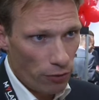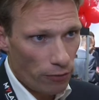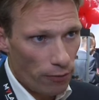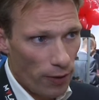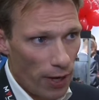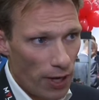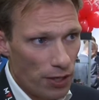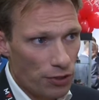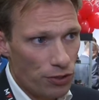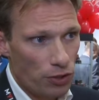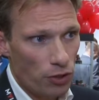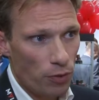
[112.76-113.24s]
to
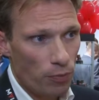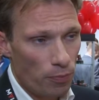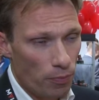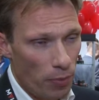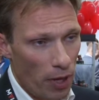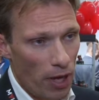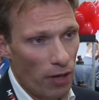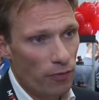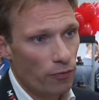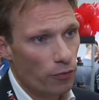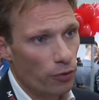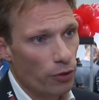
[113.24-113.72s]
race, you
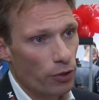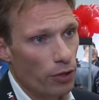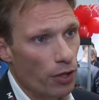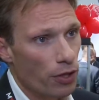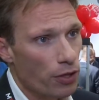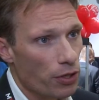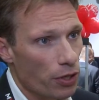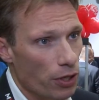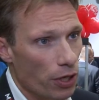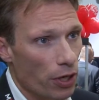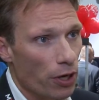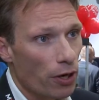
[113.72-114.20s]
pay for
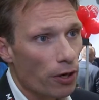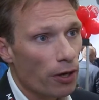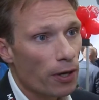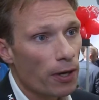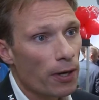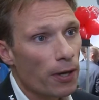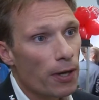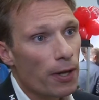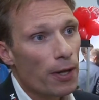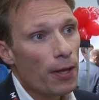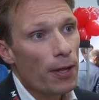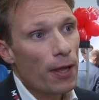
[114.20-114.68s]
another year.
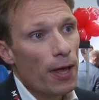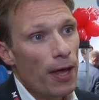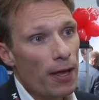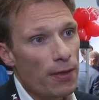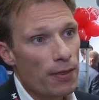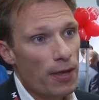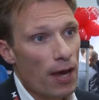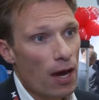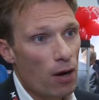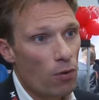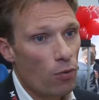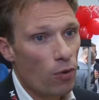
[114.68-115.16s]

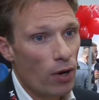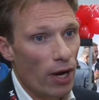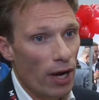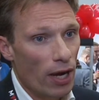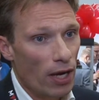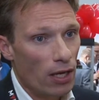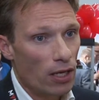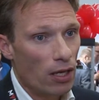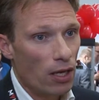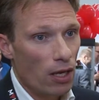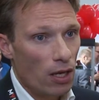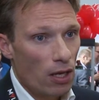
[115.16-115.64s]
And that
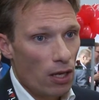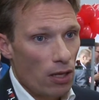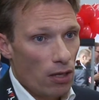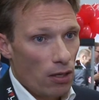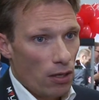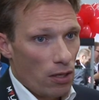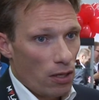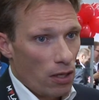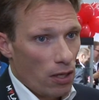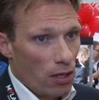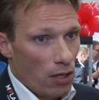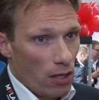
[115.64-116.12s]
way,
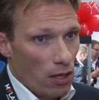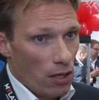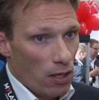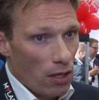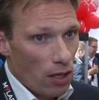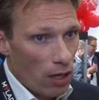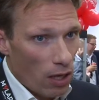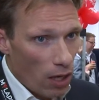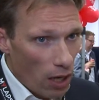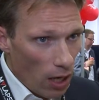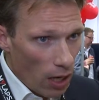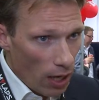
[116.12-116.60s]

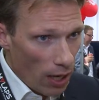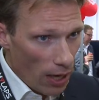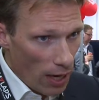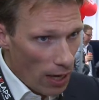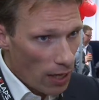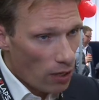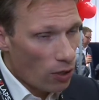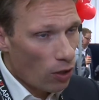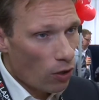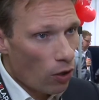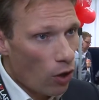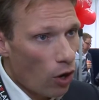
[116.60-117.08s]

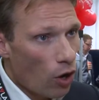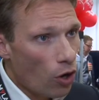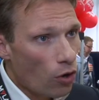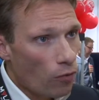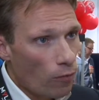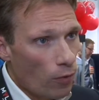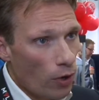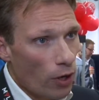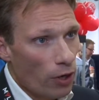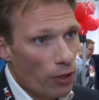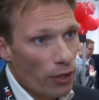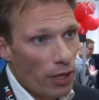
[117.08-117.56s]
in the long
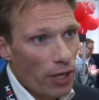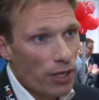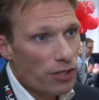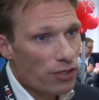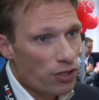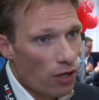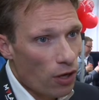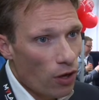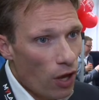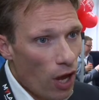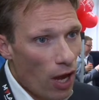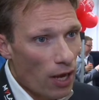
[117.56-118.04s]
run,
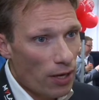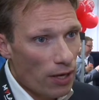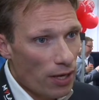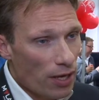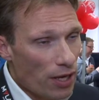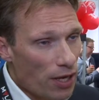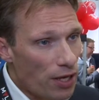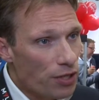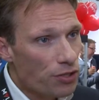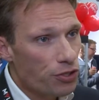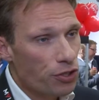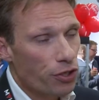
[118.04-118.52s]
it's a lot
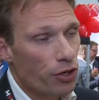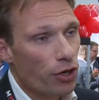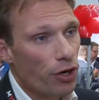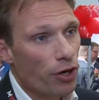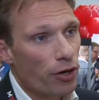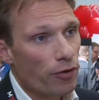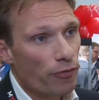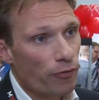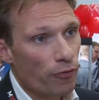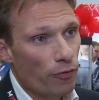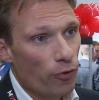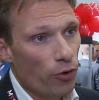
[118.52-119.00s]

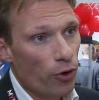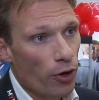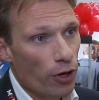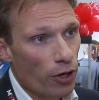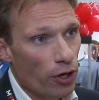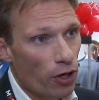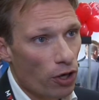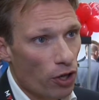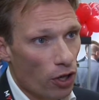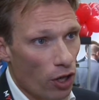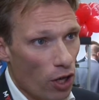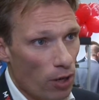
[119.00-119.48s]
easier for
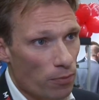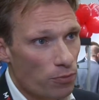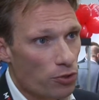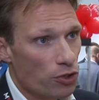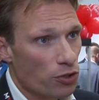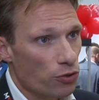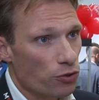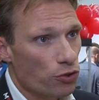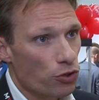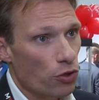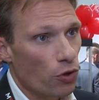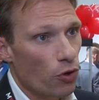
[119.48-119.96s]
clubs
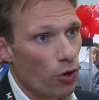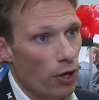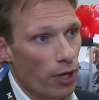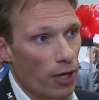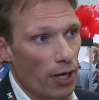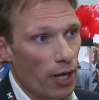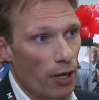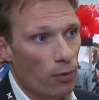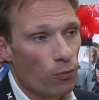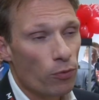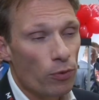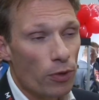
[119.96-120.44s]
to
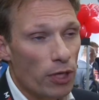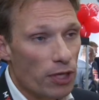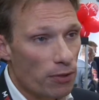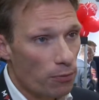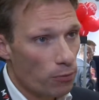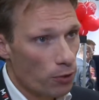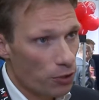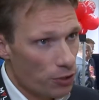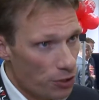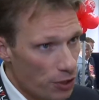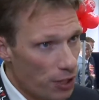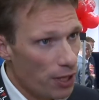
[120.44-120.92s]
join. And
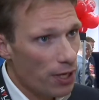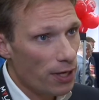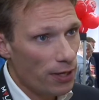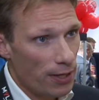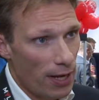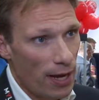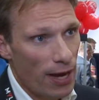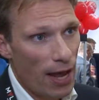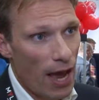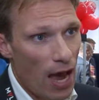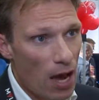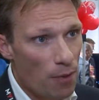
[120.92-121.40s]
we're seeing
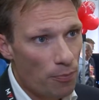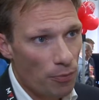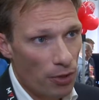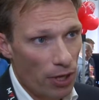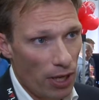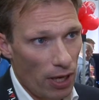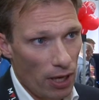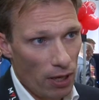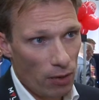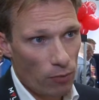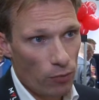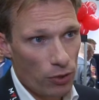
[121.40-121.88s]
that
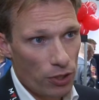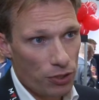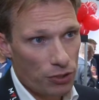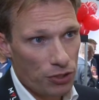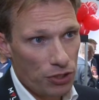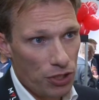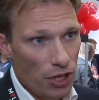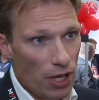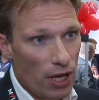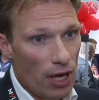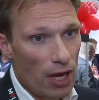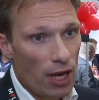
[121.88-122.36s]
happening. We're
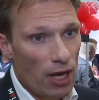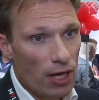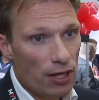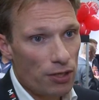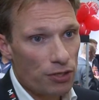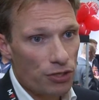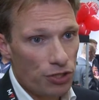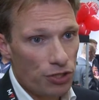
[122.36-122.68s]
seeing